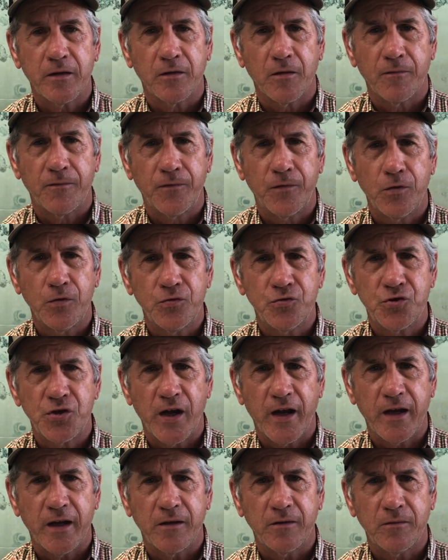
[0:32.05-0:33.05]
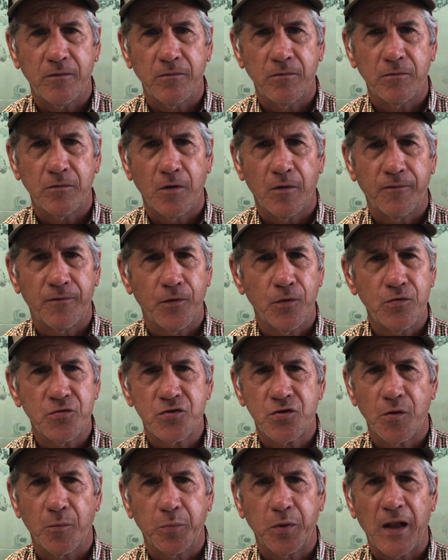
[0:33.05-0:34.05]
the food chain, the food
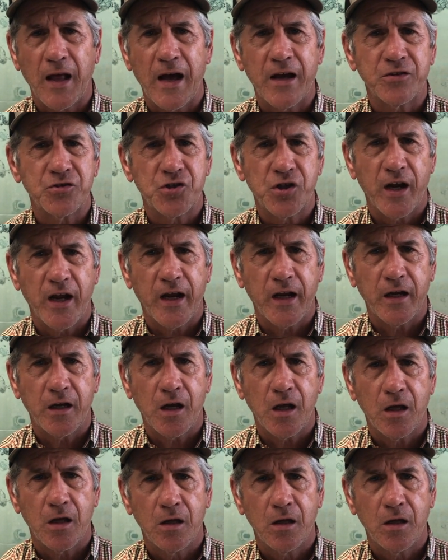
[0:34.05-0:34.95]
supply chain,